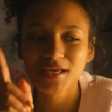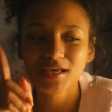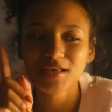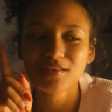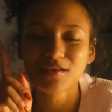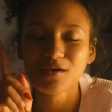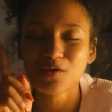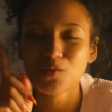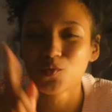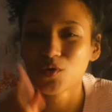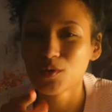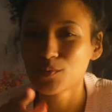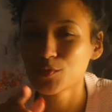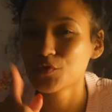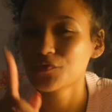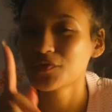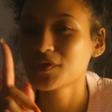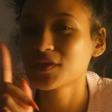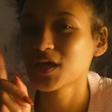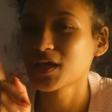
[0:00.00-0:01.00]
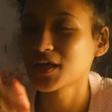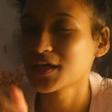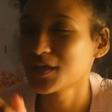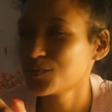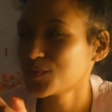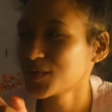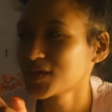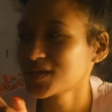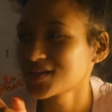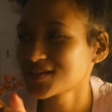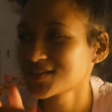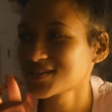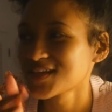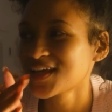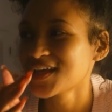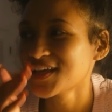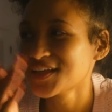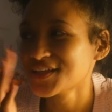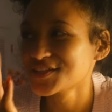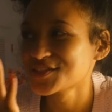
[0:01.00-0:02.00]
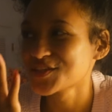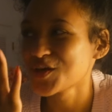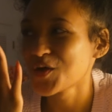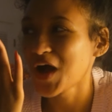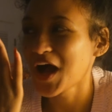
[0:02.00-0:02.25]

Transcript: and then one movie that he picks. So